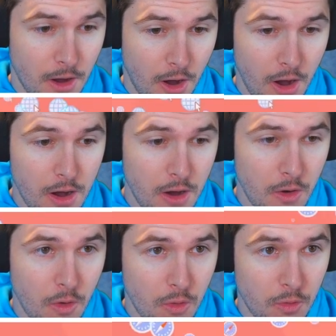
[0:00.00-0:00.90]

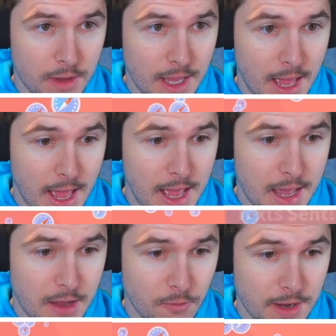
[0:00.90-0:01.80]

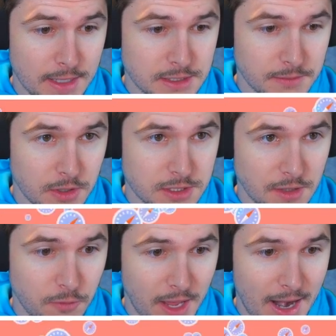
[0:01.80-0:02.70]
Okay, we're getting some good
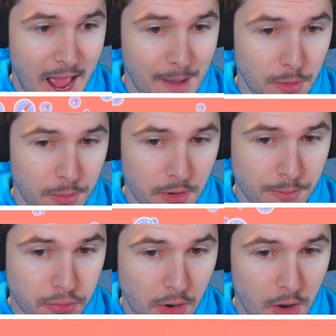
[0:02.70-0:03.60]
stuff. We got Apple Book
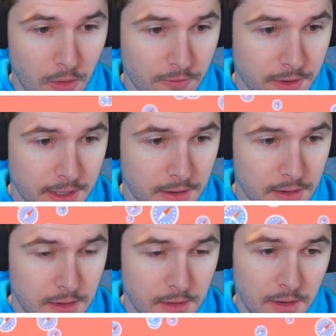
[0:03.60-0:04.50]
Pro over
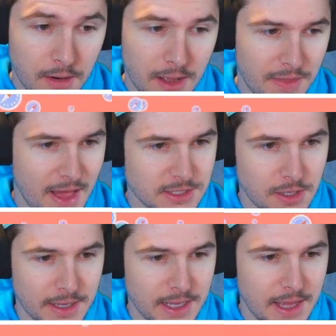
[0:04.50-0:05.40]
here and that's all
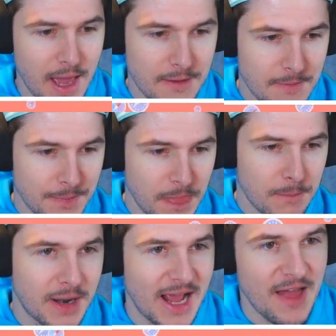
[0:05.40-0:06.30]
I can get.
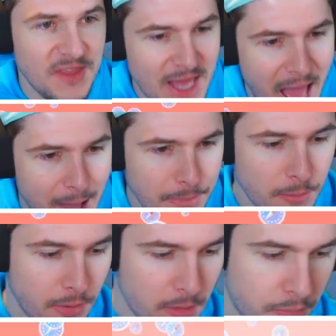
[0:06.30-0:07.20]
But I got the Apple
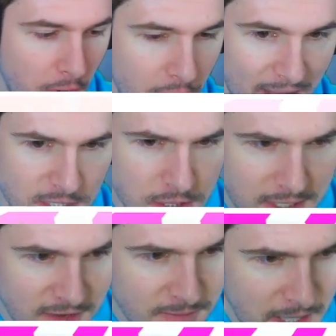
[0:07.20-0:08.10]
Book Pro. That should
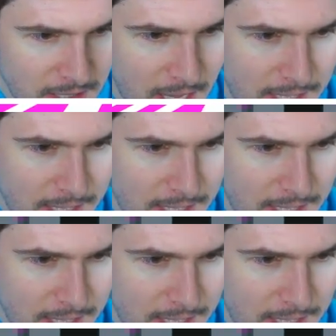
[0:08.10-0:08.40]
give me a lot of